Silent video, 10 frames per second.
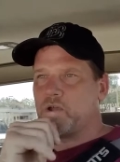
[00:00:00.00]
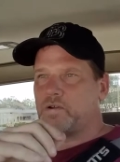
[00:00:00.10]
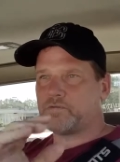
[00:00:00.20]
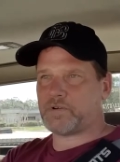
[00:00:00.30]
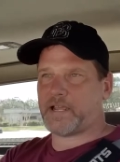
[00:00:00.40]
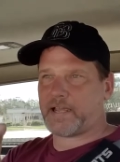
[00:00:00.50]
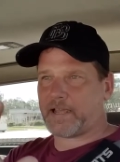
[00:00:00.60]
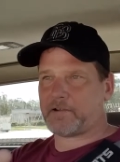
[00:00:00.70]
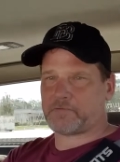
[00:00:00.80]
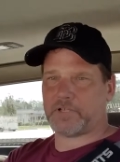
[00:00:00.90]
wreck, I
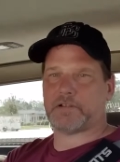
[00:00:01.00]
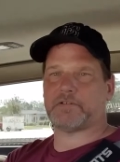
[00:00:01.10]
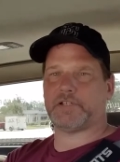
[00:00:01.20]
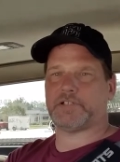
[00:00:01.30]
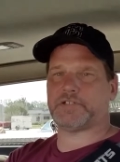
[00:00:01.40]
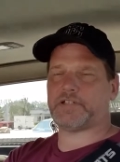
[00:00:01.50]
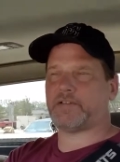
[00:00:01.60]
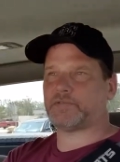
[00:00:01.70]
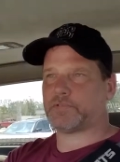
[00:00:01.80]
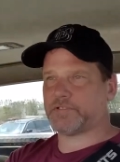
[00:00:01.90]
got really religious
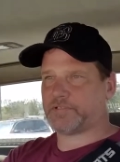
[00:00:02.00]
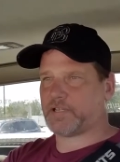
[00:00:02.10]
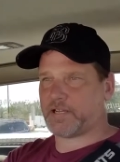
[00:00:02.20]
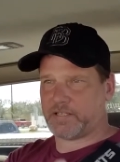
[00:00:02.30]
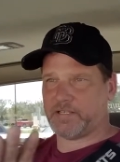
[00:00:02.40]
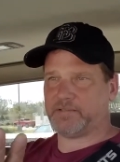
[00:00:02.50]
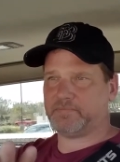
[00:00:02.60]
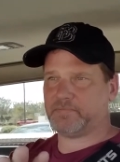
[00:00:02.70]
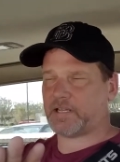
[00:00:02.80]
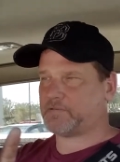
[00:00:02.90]
afterwards. I did.
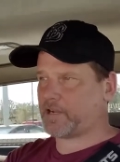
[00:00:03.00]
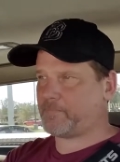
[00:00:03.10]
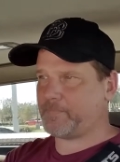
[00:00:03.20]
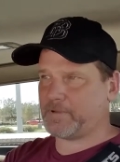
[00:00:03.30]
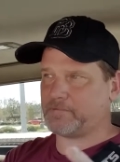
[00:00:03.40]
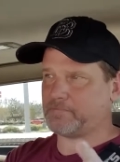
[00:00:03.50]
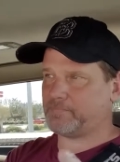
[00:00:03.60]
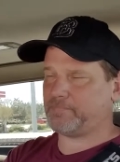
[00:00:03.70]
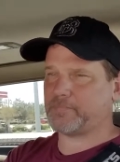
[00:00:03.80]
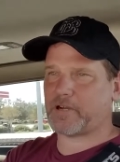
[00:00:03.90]
I've
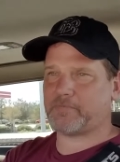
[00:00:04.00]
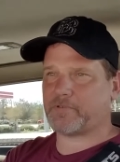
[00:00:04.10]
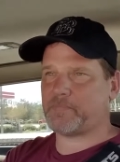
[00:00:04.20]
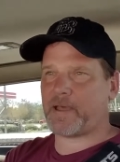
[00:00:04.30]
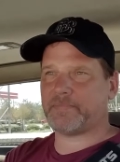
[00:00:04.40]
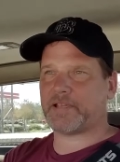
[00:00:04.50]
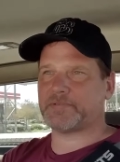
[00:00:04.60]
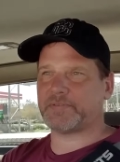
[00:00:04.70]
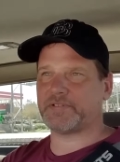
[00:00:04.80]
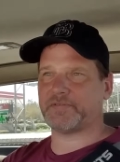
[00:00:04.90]

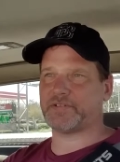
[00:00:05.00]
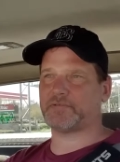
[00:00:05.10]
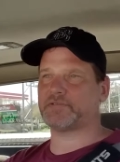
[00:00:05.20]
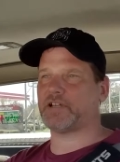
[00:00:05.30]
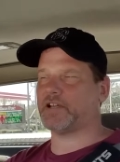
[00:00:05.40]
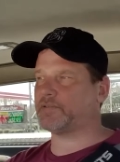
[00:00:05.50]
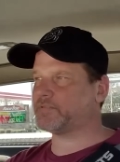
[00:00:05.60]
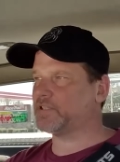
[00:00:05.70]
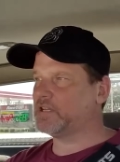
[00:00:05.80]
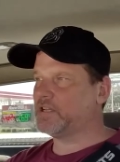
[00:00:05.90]
rebaptized myself several
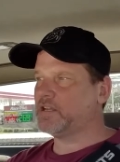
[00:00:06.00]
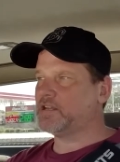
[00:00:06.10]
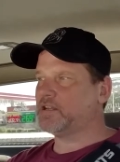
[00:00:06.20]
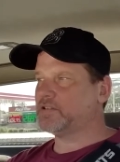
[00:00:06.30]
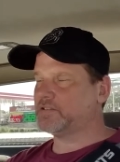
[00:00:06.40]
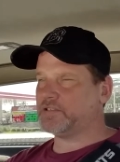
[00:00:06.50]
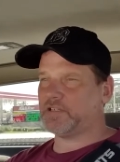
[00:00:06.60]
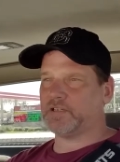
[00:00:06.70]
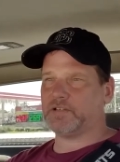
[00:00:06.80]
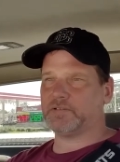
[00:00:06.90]
times. You
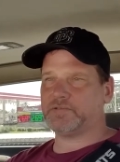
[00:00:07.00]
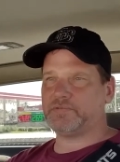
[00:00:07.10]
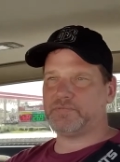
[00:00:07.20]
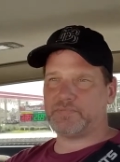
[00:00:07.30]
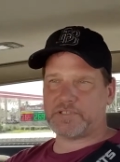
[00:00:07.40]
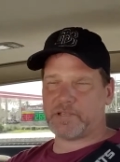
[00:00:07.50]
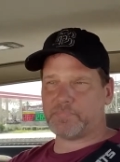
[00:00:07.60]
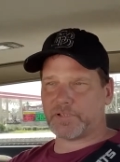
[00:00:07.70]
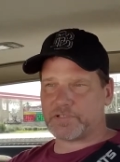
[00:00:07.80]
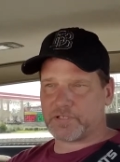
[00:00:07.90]
know, 10
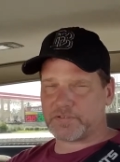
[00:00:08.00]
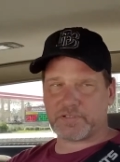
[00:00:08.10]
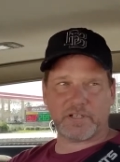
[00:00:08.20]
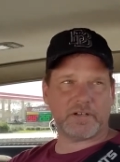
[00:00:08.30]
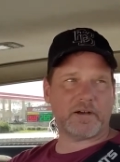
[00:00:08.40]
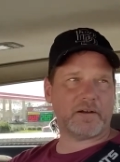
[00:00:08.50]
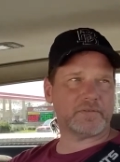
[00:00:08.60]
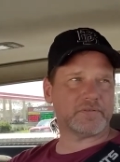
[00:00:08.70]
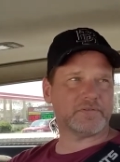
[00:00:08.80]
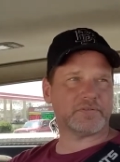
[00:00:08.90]
plus years ago, I
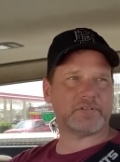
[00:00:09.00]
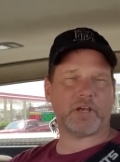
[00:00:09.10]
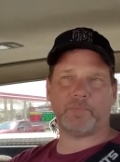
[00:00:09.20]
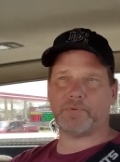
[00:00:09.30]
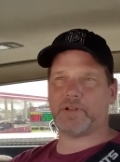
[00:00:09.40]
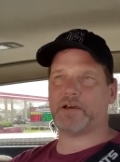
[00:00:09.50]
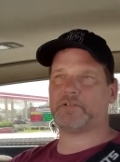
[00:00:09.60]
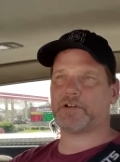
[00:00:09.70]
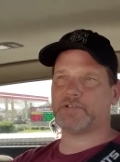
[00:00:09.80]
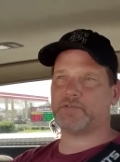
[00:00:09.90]
was helping out
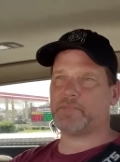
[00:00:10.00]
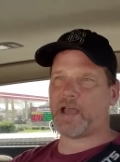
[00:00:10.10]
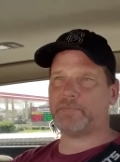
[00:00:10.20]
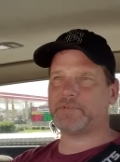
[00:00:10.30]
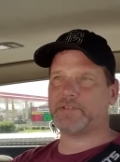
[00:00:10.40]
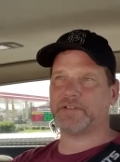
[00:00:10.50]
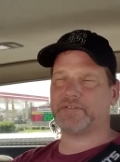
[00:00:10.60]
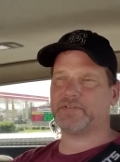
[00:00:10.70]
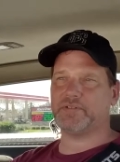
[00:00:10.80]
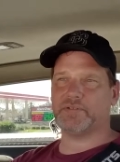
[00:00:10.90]
Crestview
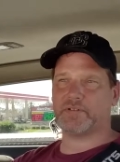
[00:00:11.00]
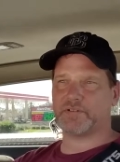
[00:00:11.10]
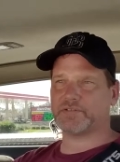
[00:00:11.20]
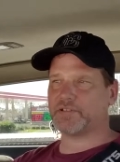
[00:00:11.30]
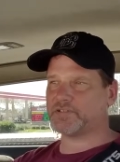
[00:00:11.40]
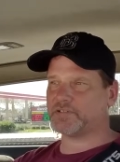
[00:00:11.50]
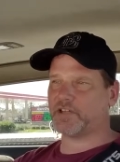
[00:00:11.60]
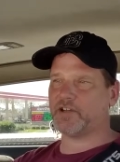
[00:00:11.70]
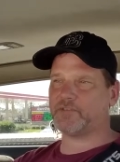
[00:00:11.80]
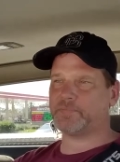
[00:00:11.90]
Baptist and doing all this good
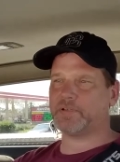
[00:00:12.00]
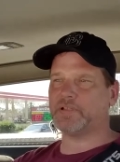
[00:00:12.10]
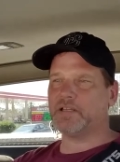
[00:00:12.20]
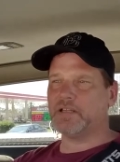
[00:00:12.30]
stuff, but